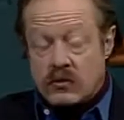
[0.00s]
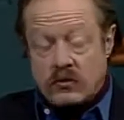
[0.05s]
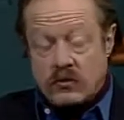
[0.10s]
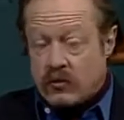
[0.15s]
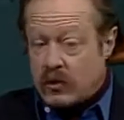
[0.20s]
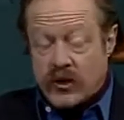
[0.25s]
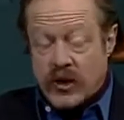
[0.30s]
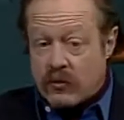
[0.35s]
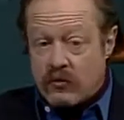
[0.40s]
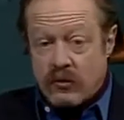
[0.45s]

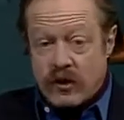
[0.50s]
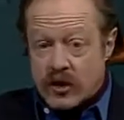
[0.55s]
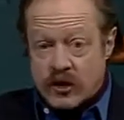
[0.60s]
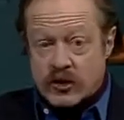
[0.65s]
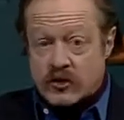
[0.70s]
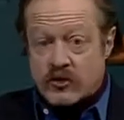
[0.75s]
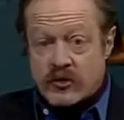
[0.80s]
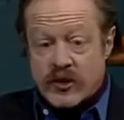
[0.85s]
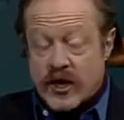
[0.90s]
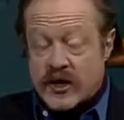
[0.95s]
what they want to
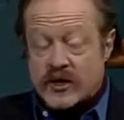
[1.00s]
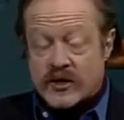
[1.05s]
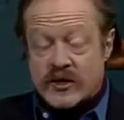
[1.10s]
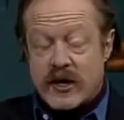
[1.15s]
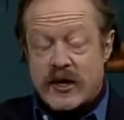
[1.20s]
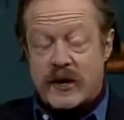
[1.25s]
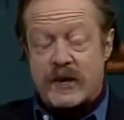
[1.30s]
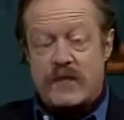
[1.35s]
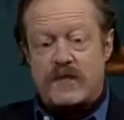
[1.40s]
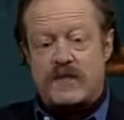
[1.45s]
do that
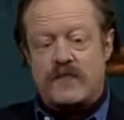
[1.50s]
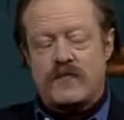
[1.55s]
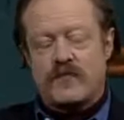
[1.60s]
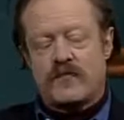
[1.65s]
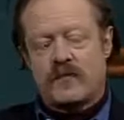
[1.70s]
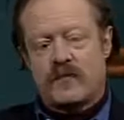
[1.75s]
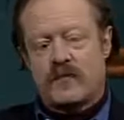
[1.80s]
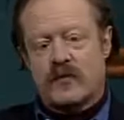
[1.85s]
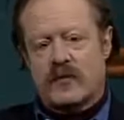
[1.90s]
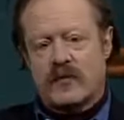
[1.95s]
day.
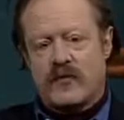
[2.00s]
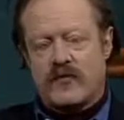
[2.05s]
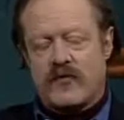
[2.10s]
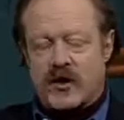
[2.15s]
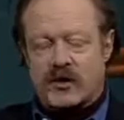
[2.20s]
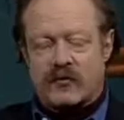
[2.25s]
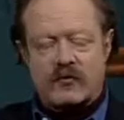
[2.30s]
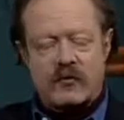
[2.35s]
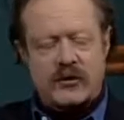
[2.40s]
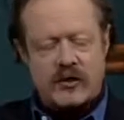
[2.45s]
In
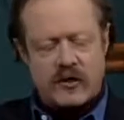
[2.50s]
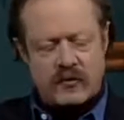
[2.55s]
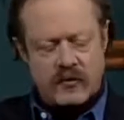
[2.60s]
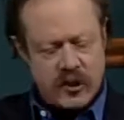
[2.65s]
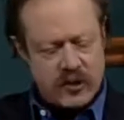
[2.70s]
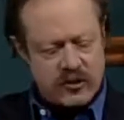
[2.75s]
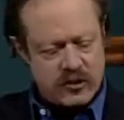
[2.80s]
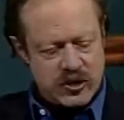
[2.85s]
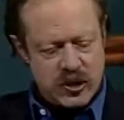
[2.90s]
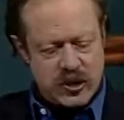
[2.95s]
fact, we
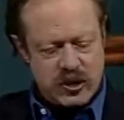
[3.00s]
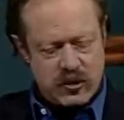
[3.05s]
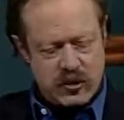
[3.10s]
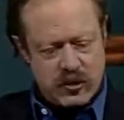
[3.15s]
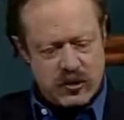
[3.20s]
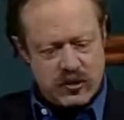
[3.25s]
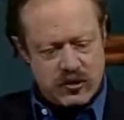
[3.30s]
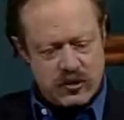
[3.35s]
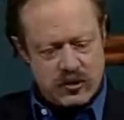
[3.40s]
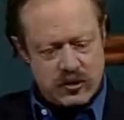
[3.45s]
sometimes
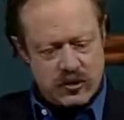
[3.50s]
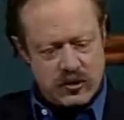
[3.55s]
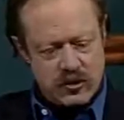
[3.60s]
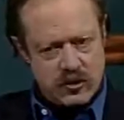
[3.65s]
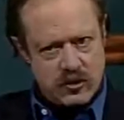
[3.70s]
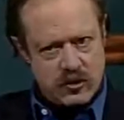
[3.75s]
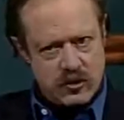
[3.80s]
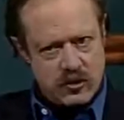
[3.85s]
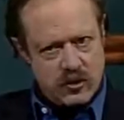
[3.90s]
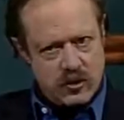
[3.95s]
joke.
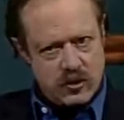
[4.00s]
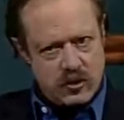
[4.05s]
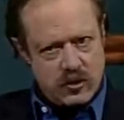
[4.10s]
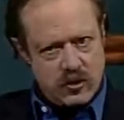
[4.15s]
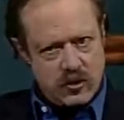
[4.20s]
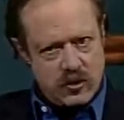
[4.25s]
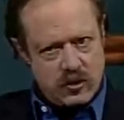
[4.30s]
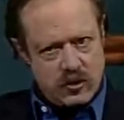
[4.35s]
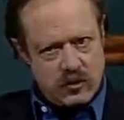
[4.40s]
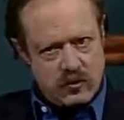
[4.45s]

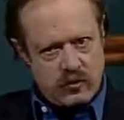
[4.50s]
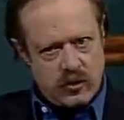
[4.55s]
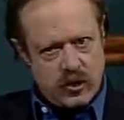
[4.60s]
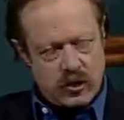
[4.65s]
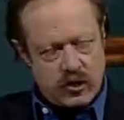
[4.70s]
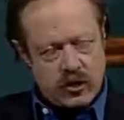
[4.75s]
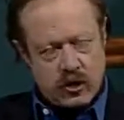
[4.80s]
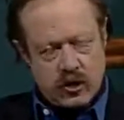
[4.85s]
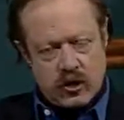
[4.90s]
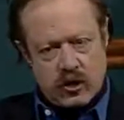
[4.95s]
When a
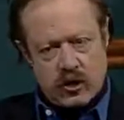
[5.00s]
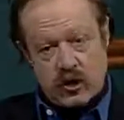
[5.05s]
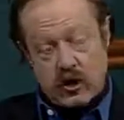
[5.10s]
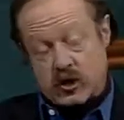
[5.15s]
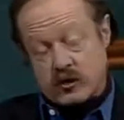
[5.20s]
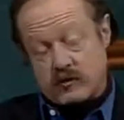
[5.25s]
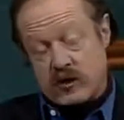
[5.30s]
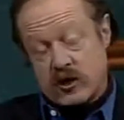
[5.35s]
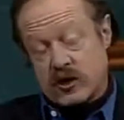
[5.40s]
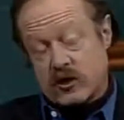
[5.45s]
dog, and
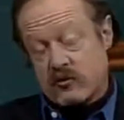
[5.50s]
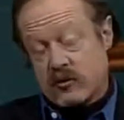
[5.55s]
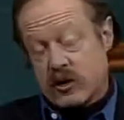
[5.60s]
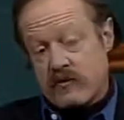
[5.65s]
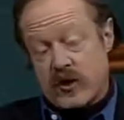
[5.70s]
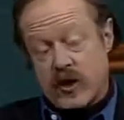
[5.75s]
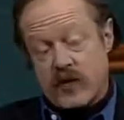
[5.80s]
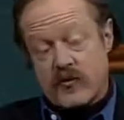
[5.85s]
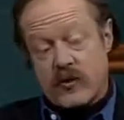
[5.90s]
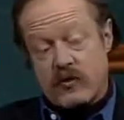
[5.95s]
especially when a
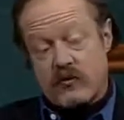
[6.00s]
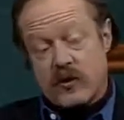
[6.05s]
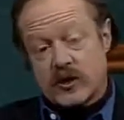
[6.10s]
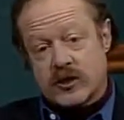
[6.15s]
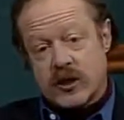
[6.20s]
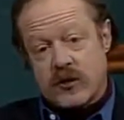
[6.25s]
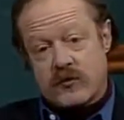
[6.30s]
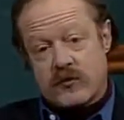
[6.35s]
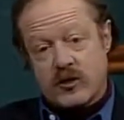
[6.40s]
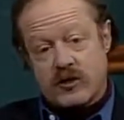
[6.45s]
puppy
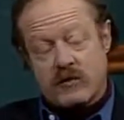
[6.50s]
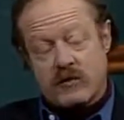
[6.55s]
wakes up in the